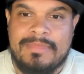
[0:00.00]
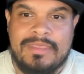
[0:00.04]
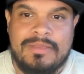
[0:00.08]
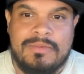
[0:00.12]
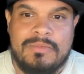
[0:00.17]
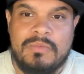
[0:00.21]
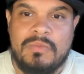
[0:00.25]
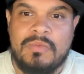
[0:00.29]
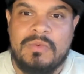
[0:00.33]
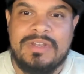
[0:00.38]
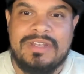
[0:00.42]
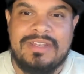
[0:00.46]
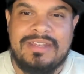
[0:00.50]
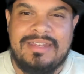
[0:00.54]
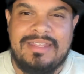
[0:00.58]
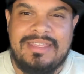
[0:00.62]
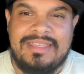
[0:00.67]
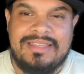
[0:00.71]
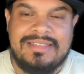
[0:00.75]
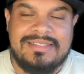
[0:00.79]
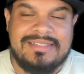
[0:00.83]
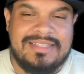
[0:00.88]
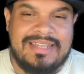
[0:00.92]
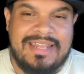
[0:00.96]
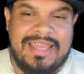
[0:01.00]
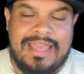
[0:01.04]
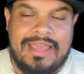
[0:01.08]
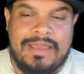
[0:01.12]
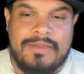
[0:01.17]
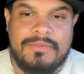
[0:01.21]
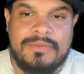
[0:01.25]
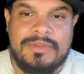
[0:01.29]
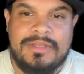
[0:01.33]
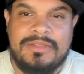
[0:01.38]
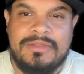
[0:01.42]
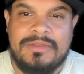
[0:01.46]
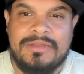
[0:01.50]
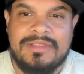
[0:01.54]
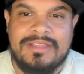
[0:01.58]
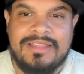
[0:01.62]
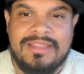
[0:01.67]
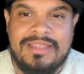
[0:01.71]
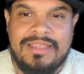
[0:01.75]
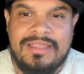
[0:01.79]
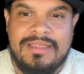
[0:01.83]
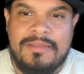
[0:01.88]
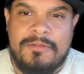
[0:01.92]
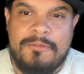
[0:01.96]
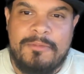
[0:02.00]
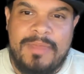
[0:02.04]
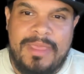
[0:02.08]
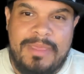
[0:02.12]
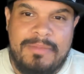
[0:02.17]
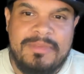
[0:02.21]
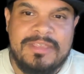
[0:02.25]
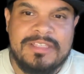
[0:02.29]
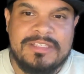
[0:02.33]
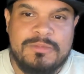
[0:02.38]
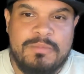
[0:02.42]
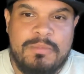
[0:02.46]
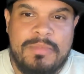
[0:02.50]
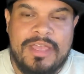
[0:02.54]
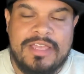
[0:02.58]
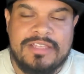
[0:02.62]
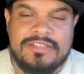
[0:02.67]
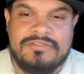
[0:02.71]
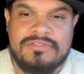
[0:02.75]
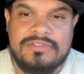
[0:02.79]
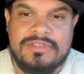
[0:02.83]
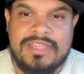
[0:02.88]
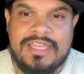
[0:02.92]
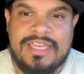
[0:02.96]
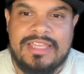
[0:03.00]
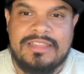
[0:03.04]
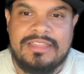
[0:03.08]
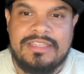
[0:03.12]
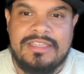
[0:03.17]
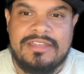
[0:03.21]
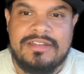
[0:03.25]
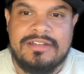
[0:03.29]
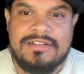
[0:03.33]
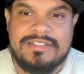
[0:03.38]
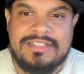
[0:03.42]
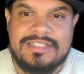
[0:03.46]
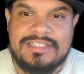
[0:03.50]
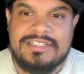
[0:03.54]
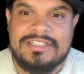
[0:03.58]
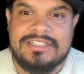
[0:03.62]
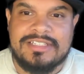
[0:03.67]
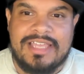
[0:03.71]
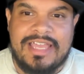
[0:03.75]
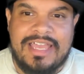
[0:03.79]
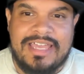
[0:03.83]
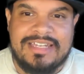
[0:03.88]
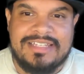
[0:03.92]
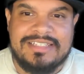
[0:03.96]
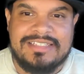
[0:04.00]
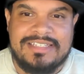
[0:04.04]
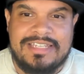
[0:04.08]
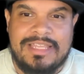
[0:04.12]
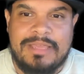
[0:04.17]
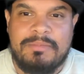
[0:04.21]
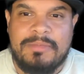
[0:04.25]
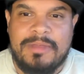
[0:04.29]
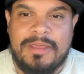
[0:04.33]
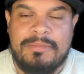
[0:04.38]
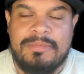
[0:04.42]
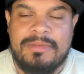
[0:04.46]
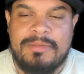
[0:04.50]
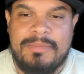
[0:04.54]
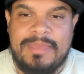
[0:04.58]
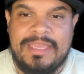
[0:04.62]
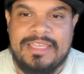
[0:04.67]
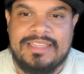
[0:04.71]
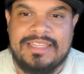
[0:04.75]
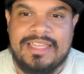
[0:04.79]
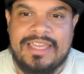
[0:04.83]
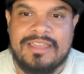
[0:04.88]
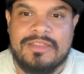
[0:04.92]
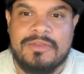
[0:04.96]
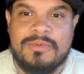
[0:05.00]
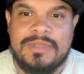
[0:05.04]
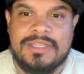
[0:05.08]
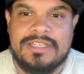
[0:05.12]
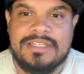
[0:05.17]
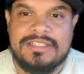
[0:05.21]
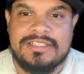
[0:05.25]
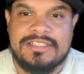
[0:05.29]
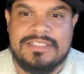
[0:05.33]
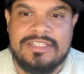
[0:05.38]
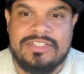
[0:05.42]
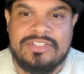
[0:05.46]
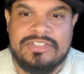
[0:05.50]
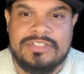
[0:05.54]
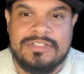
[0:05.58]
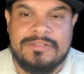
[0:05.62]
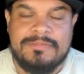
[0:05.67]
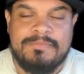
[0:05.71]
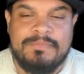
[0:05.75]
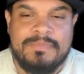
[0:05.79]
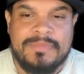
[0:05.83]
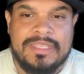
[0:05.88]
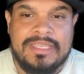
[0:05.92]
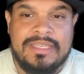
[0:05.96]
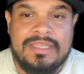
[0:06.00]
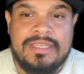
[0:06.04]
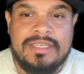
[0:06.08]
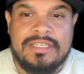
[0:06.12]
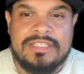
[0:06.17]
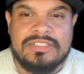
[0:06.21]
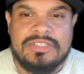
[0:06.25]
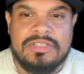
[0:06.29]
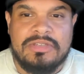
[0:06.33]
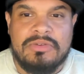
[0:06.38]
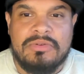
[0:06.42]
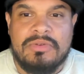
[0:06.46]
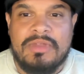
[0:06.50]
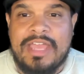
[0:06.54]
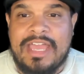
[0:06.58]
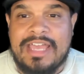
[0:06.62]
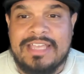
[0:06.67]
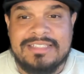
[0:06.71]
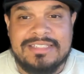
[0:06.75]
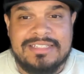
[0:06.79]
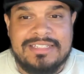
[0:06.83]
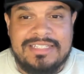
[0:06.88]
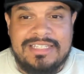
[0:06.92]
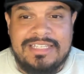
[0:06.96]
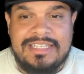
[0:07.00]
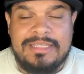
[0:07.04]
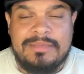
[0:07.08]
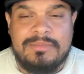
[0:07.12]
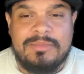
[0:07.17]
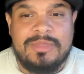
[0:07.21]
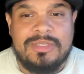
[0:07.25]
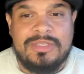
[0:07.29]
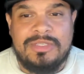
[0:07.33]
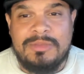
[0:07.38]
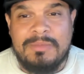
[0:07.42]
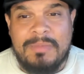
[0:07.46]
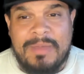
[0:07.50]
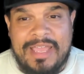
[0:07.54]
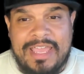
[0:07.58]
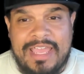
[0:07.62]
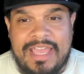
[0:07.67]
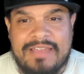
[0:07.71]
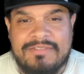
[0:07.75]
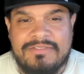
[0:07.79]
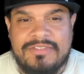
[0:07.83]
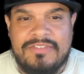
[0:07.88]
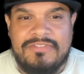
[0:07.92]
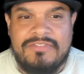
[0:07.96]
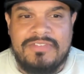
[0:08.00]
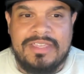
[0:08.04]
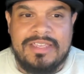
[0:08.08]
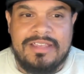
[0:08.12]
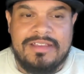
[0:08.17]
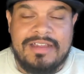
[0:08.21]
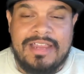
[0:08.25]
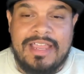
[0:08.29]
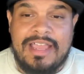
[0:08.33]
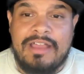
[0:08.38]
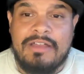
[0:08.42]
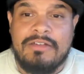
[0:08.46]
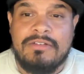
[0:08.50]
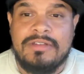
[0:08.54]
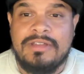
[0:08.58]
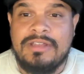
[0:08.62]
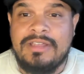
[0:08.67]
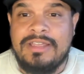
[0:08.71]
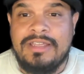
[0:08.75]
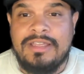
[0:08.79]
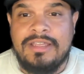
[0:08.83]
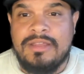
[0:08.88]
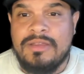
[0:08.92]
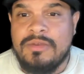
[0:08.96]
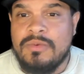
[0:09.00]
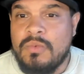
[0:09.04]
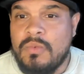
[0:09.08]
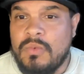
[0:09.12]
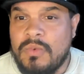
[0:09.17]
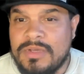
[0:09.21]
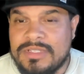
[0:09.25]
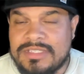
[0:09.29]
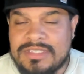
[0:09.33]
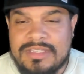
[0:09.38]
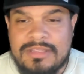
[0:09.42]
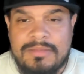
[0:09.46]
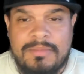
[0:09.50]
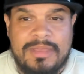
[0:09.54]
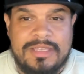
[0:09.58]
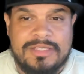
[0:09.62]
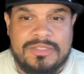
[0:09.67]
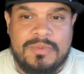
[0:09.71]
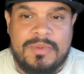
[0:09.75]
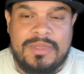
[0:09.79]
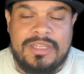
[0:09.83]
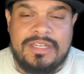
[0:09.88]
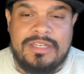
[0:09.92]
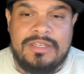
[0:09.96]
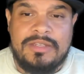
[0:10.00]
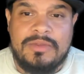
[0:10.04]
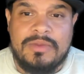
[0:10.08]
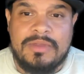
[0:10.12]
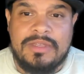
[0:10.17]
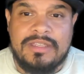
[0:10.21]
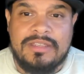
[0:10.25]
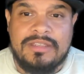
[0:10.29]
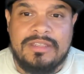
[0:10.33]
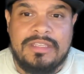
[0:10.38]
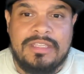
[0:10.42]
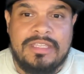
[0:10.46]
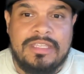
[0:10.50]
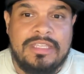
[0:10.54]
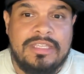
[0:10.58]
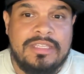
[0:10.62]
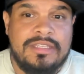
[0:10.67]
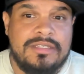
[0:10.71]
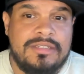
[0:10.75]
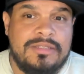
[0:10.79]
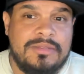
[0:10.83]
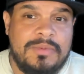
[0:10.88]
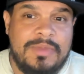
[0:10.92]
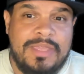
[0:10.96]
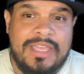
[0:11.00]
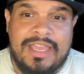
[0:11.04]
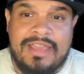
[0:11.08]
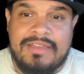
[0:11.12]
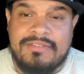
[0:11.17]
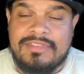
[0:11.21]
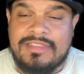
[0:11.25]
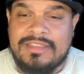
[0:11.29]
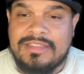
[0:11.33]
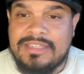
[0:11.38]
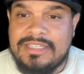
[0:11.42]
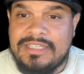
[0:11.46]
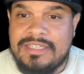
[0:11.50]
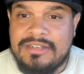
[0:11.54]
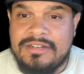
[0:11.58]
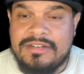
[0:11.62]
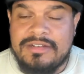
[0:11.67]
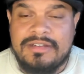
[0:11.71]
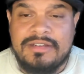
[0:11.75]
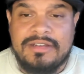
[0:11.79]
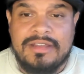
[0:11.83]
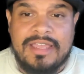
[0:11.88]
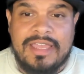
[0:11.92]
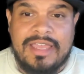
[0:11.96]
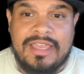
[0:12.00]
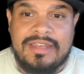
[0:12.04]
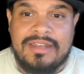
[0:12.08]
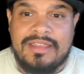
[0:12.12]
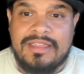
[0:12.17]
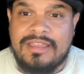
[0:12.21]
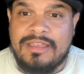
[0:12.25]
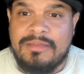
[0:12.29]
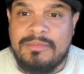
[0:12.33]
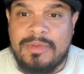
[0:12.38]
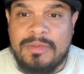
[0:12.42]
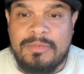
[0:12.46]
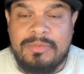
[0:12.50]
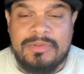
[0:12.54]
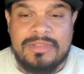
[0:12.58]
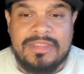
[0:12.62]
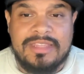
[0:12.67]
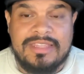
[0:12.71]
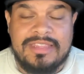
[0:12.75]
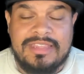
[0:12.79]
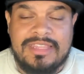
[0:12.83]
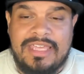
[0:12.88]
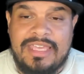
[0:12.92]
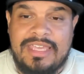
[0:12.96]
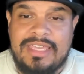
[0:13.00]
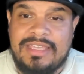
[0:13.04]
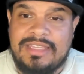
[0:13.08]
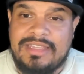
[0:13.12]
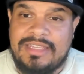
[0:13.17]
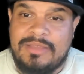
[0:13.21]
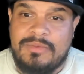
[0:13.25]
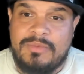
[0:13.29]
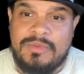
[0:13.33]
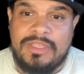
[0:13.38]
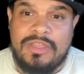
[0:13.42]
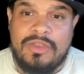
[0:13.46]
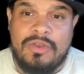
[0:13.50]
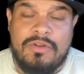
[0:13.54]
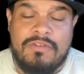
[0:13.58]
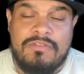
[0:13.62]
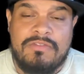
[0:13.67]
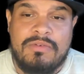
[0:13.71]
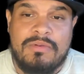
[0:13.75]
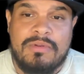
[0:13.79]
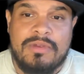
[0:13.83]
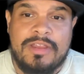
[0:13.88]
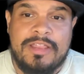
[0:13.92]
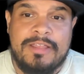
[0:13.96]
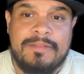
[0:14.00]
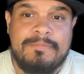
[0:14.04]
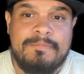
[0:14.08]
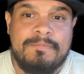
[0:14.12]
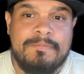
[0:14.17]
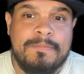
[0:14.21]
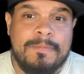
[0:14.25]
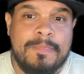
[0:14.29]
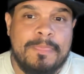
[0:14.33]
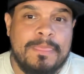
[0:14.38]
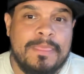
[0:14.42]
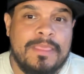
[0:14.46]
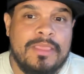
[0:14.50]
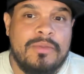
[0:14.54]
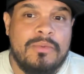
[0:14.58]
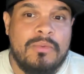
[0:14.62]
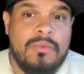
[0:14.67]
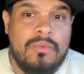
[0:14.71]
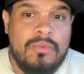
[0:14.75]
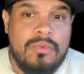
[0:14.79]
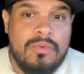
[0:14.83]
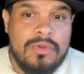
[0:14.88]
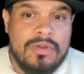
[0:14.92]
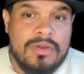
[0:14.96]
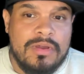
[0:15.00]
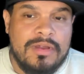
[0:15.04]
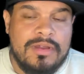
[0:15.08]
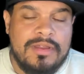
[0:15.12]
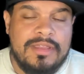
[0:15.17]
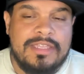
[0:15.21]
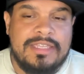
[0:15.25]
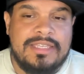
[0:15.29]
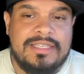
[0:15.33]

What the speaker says: what it is and how we do it. Maybe it's best for that leader to just kind of step up and make that quick decision. So as a team, you might have to figure out what's the best way to do it. Do we have the leader kind of come up with a thing and then we go for it? Or